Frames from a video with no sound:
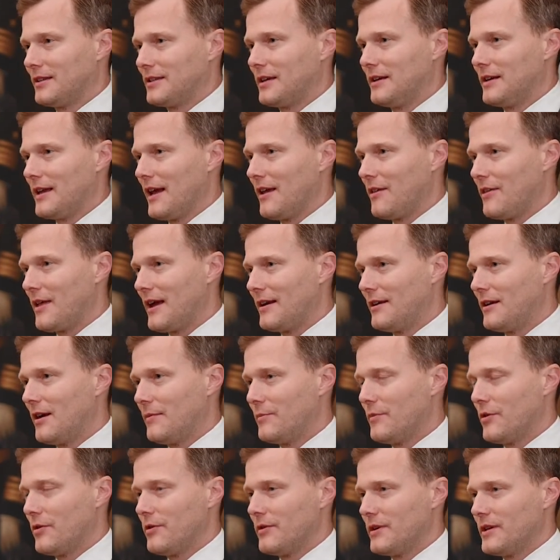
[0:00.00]
Today, that
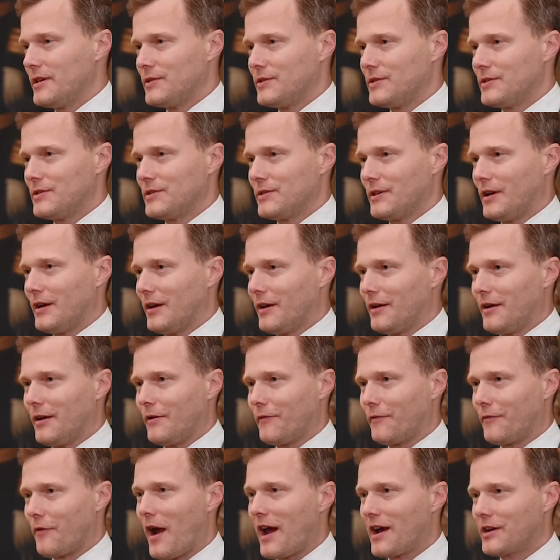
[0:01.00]
number is
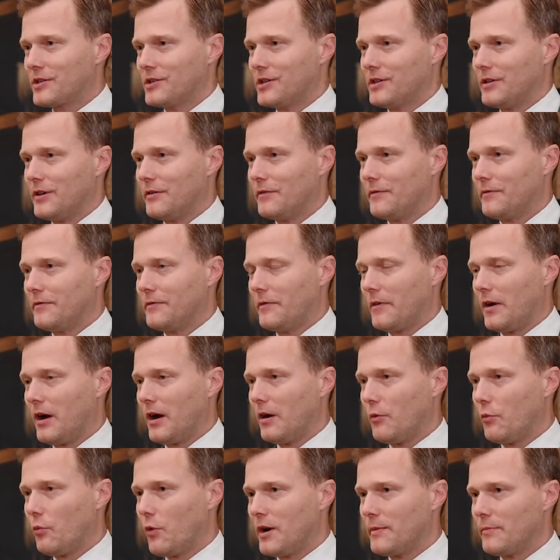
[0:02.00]
a fraction of
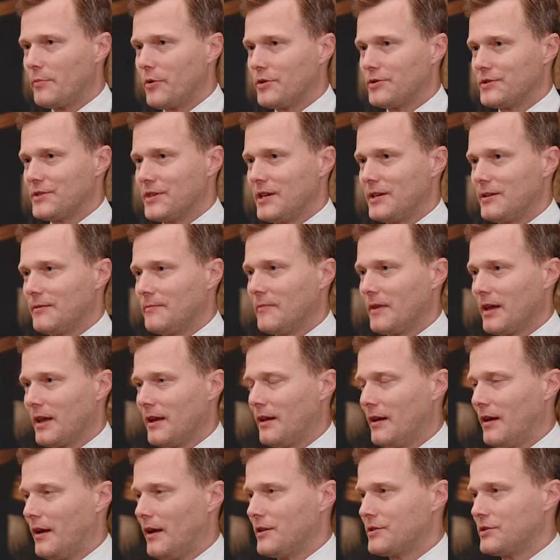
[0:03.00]
1%.
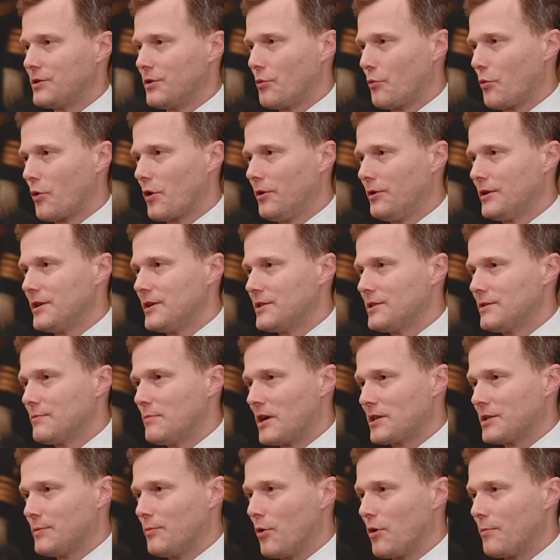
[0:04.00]
So the world is
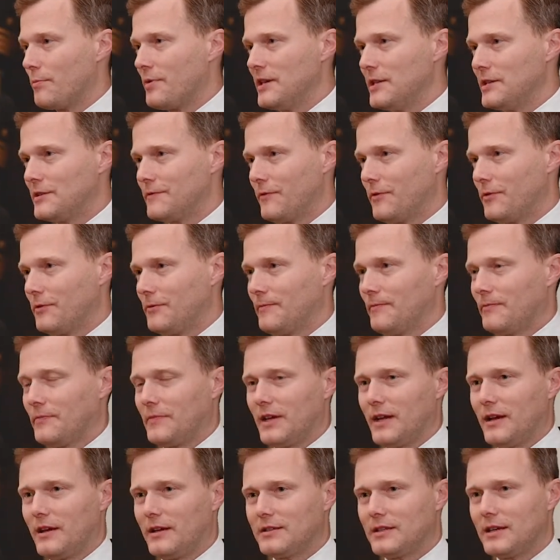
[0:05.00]
much more
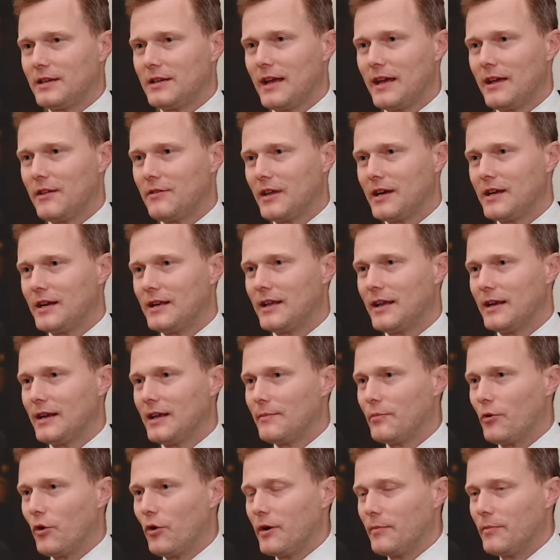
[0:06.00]
peaceful today than at
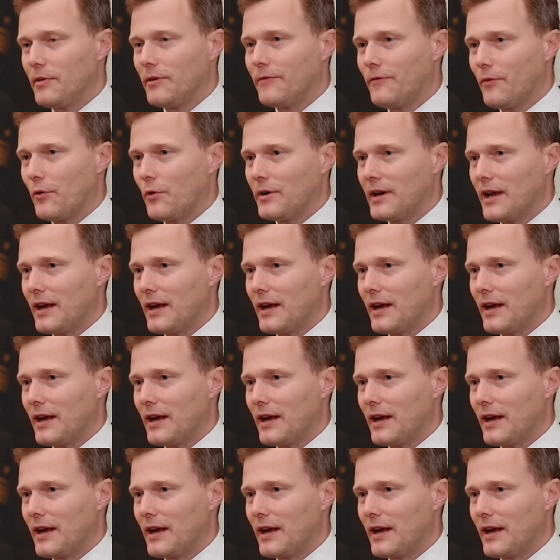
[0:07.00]
any point before